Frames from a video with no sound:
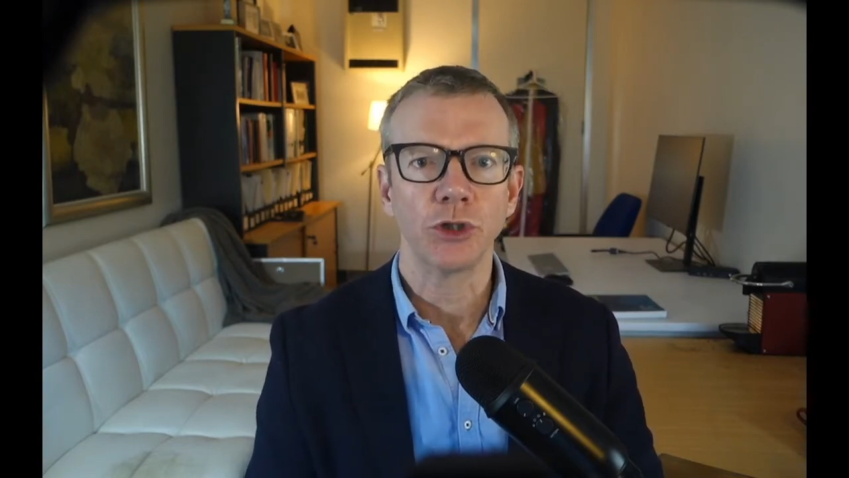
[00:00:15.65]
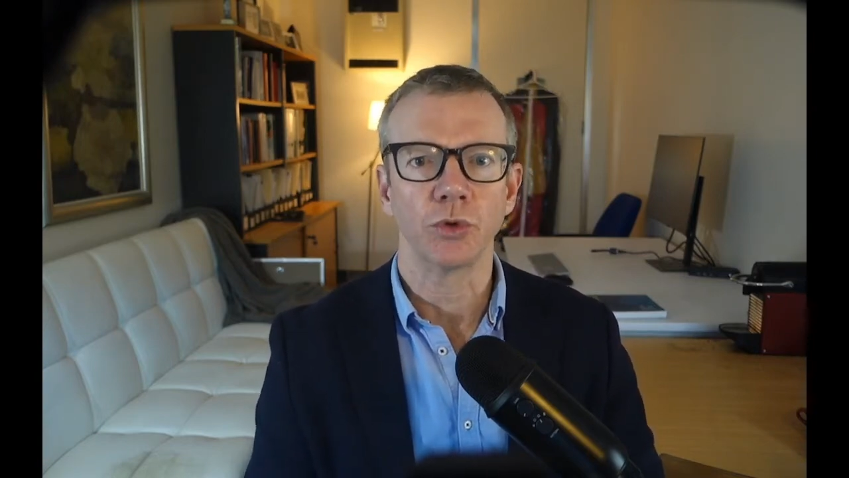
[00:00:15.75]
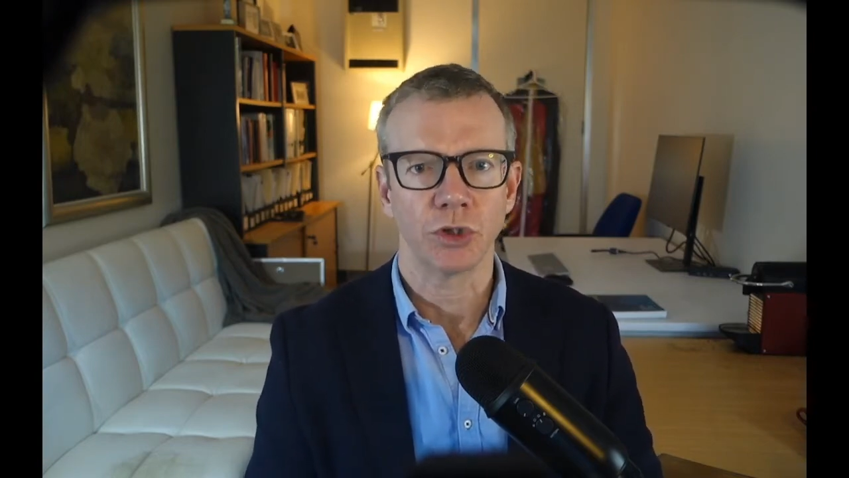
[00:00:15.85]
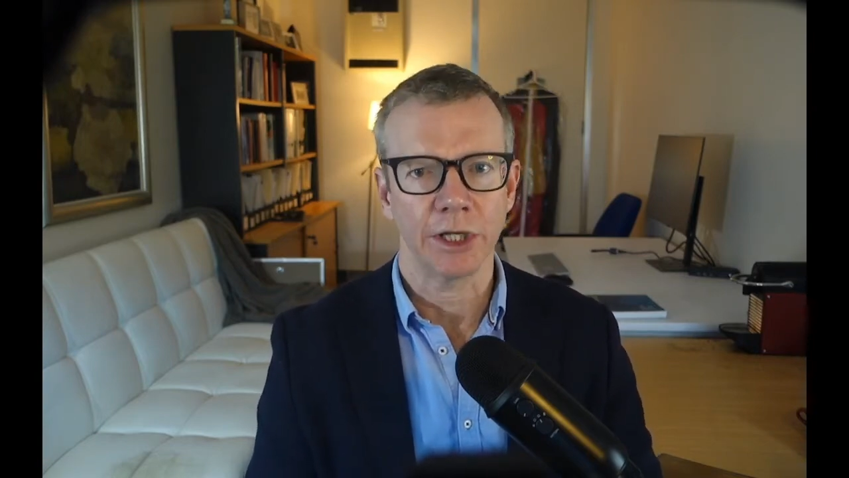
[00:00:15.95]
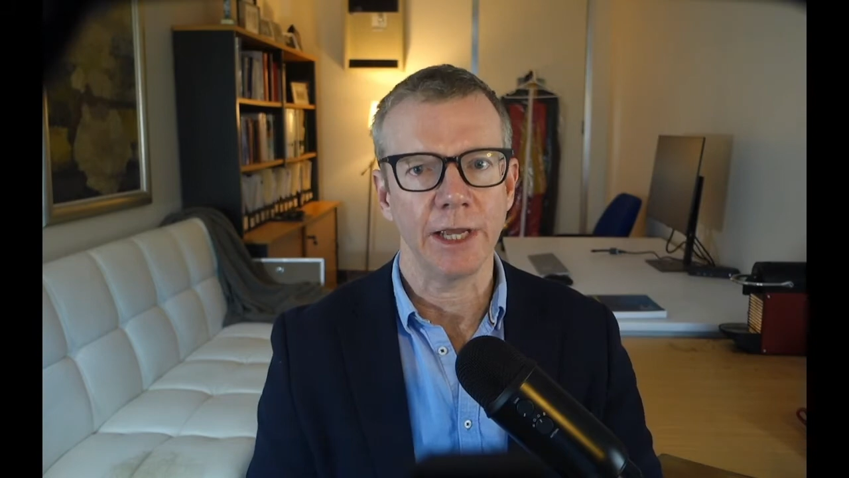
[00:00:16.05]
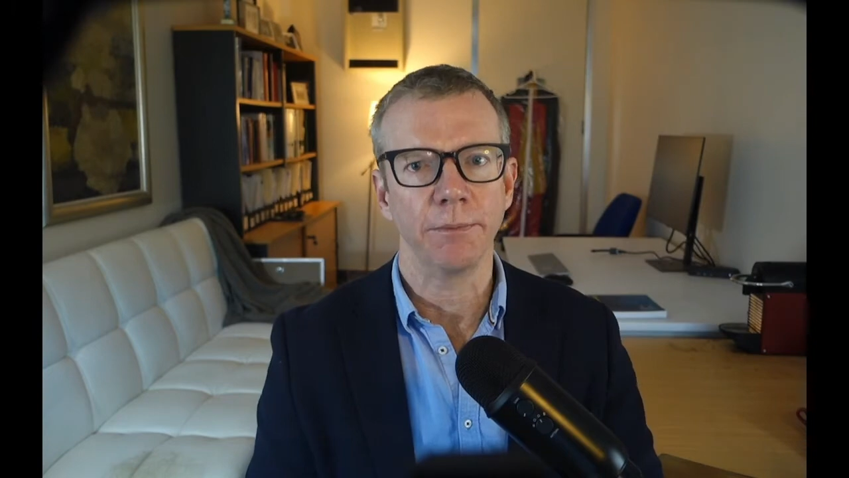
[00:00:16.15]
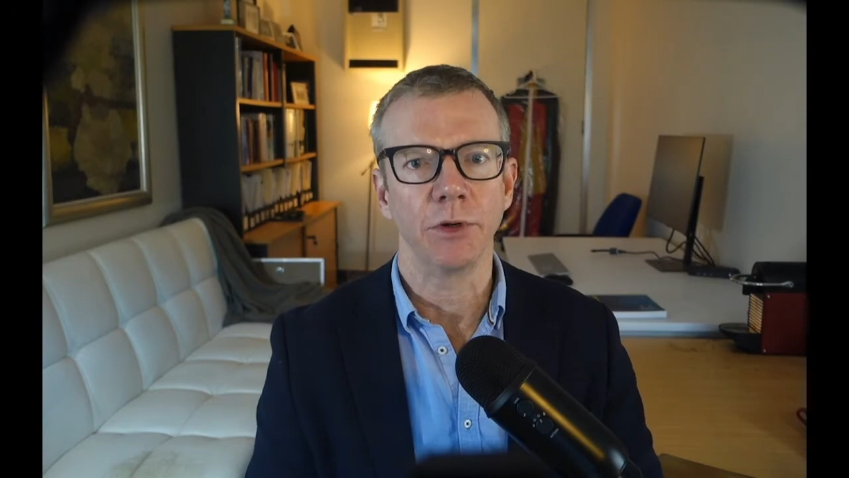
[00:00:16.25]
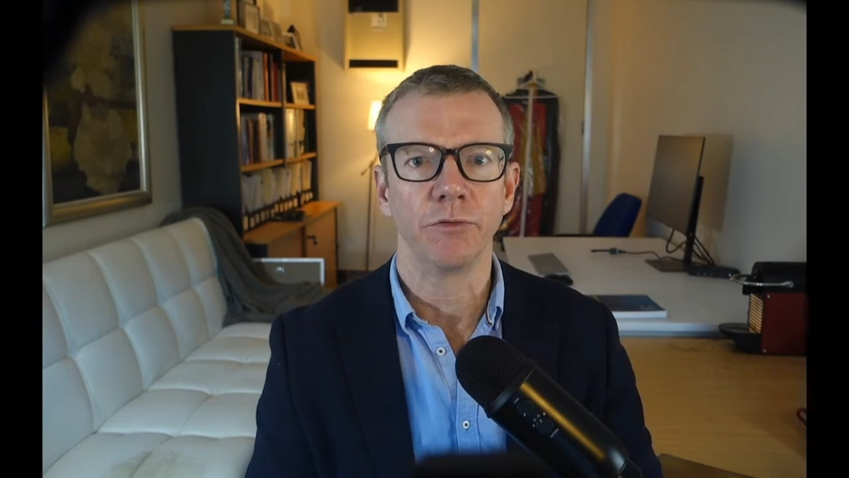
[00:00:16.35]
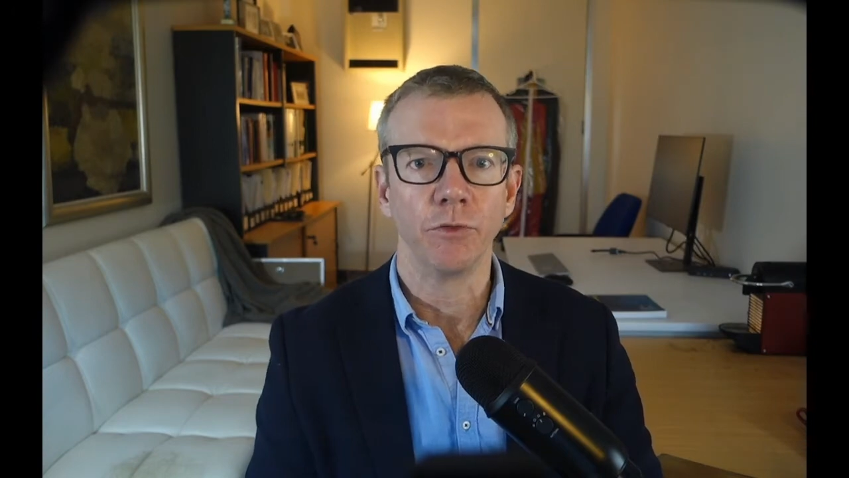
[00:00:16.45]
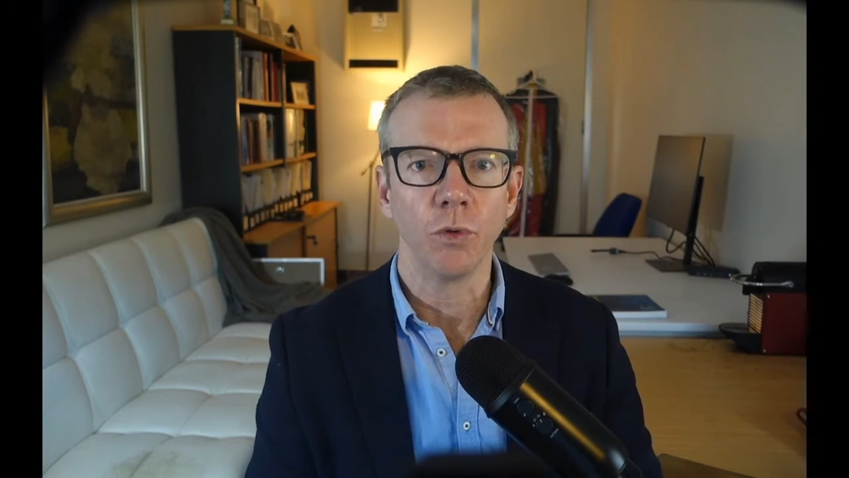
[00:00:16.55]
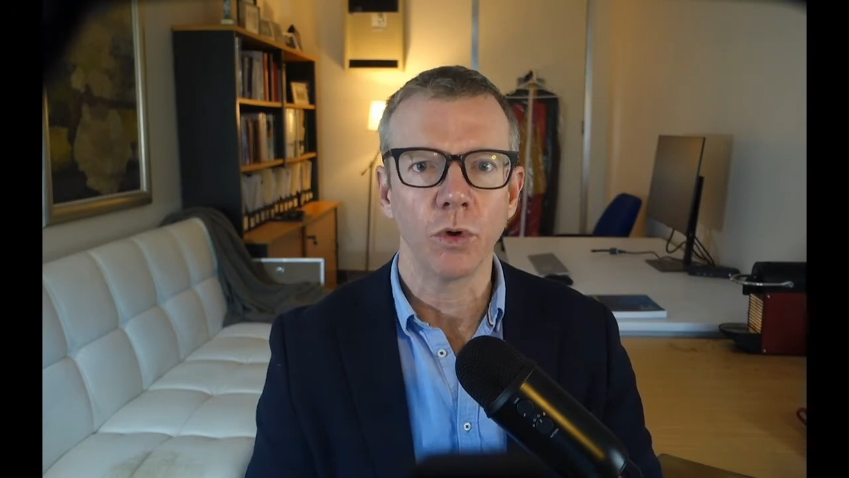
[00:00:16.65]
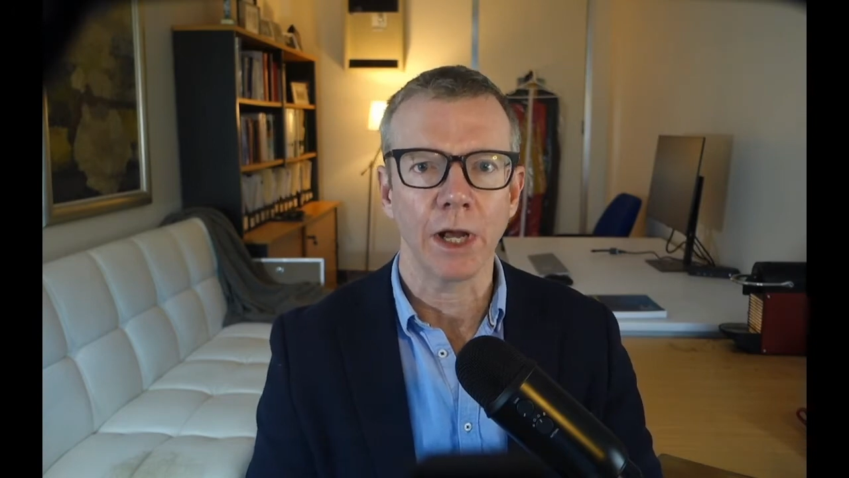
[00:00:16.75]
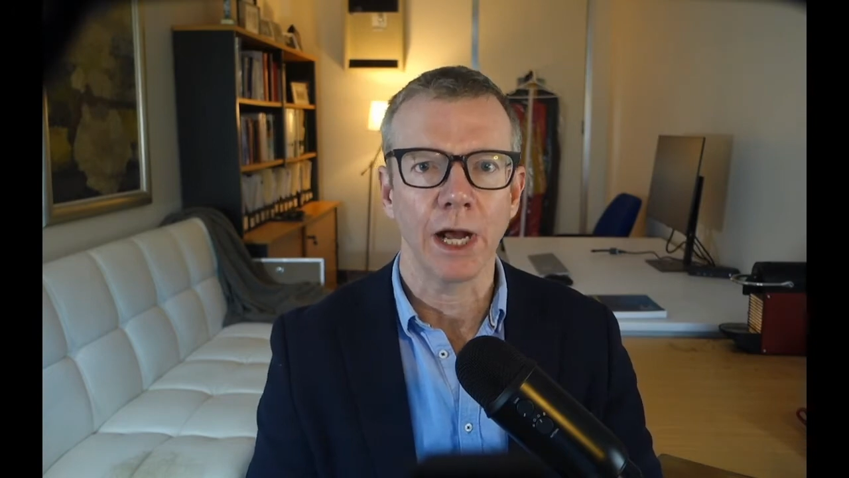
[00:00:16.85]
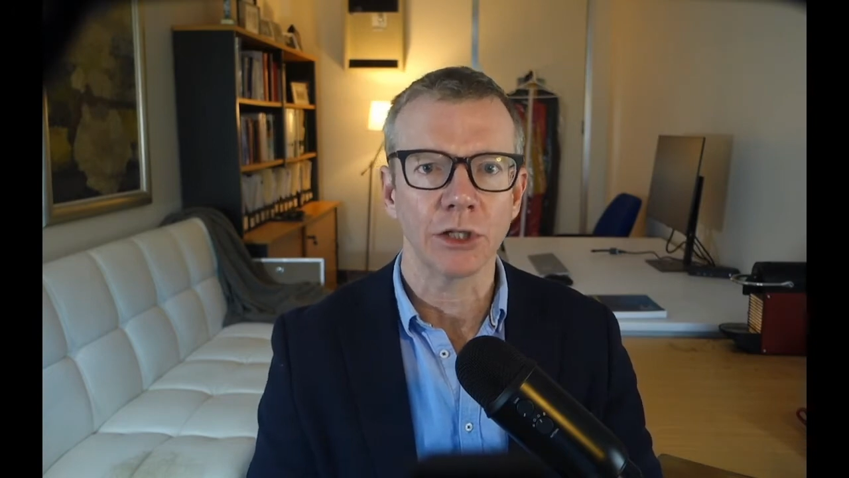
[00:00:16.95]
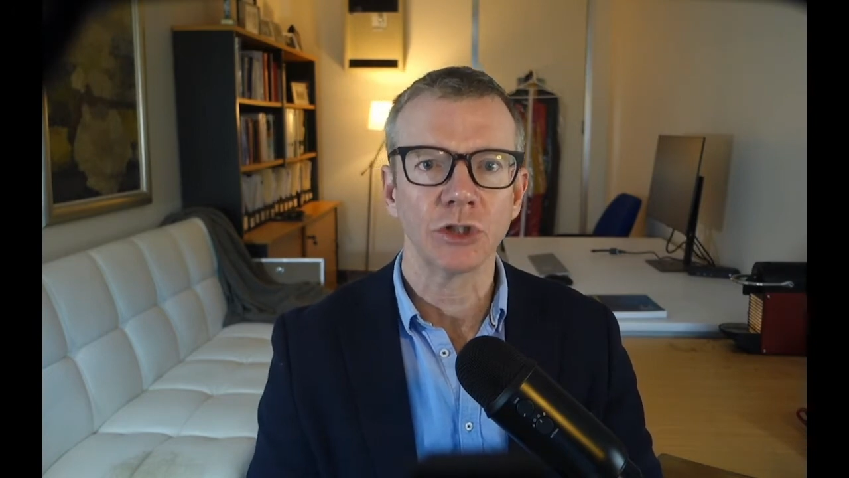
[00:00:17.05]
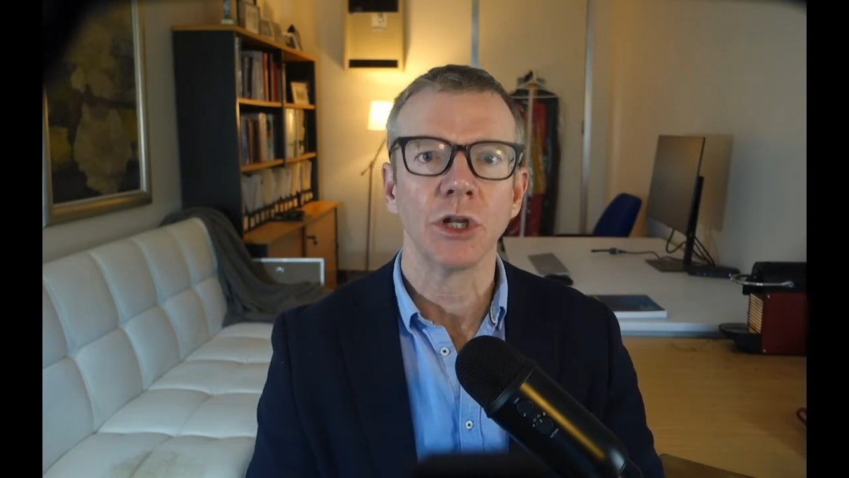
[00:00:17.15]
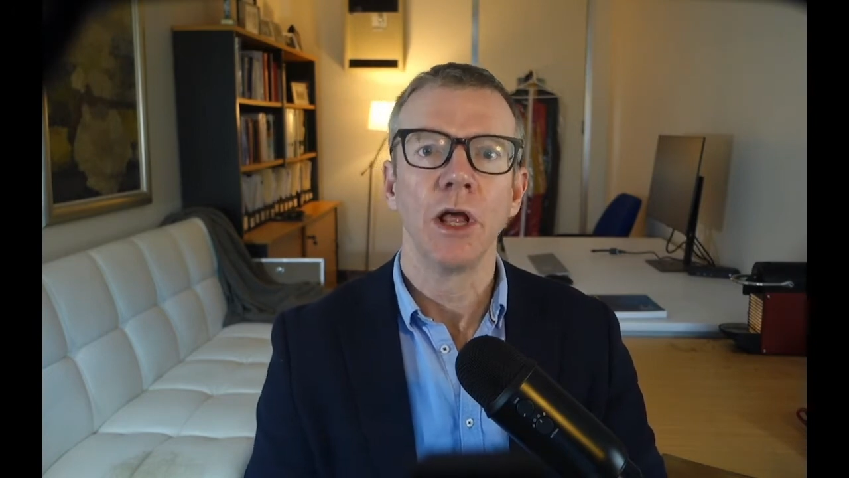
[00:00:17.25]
statement forecasts